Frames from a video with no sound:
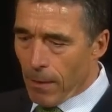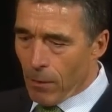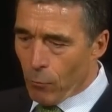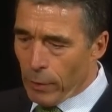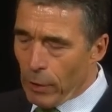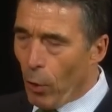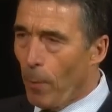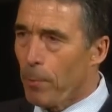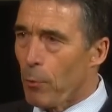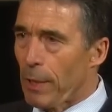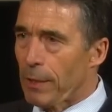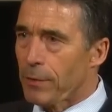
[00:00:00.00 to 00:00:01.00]
we
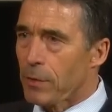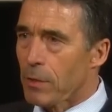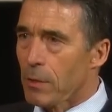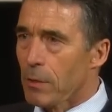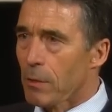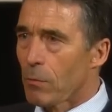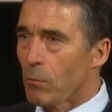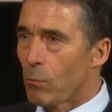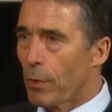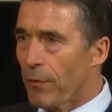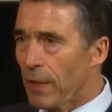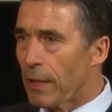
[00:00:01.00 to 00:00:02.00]
operate
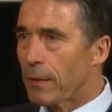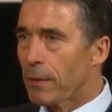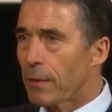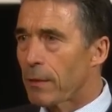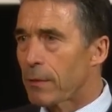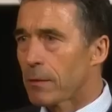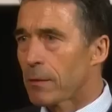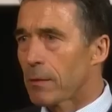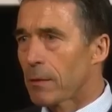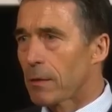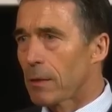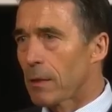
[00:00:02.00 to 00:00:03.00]
within
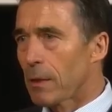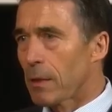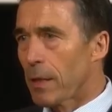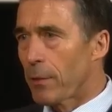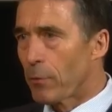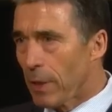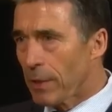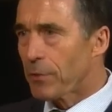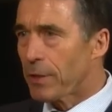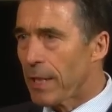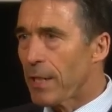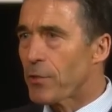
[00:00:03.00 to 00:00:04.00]
a
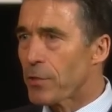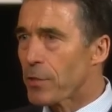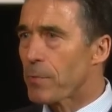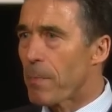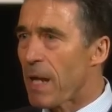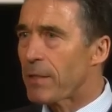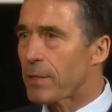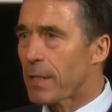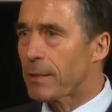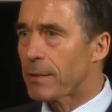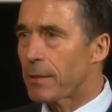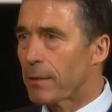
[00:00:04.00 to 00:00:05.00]
United Nations
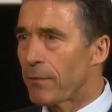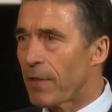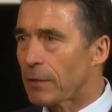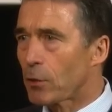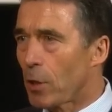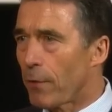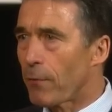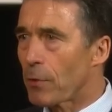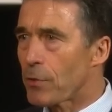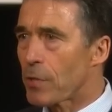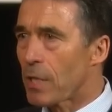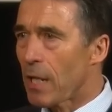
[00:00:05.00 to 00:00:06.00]
mandate that
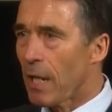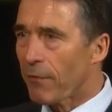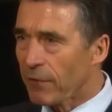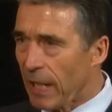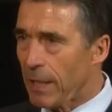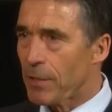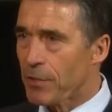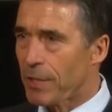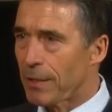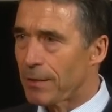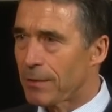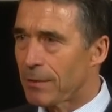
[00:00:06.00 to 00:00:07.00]
covers
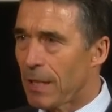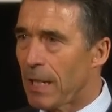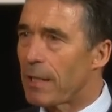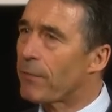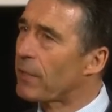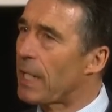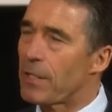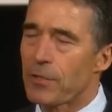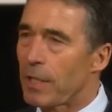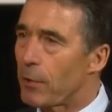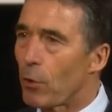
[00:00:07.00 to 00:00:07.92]
Afghanistan and Afghanistan